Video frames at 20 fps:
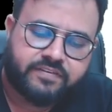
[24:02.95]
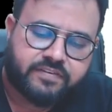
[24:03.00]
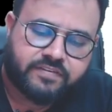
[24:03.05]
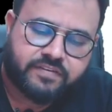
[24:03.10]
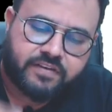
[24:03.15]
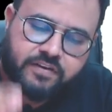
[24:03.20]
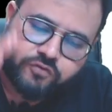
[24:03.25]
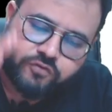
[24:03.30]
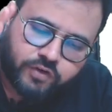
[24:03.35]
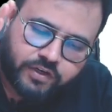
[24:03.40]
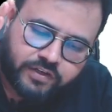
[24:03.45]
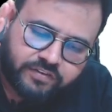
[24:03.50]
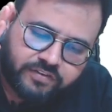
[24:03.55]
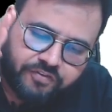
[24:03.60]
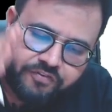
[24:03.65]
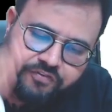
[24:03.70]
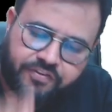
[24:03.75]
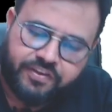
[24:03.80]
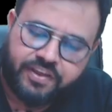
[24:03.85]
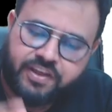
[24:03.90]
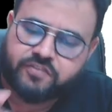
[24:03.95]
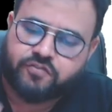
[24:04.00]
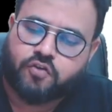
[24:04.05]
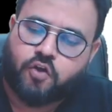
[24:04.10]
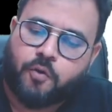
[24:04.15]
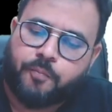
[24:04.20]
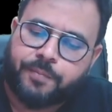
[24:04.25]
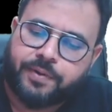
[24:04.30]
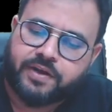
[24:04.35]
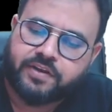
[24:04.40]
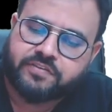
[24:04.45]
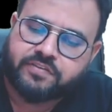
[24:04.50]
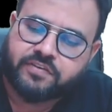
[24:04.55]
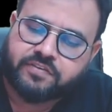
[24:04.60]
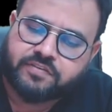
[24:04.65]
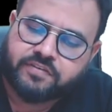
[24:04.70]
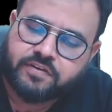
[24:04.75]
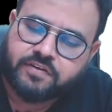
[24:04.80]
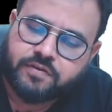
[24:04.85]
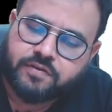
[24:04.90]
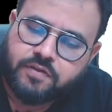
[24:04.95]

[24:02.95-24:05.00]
sir. So it is a fierce competition, sir.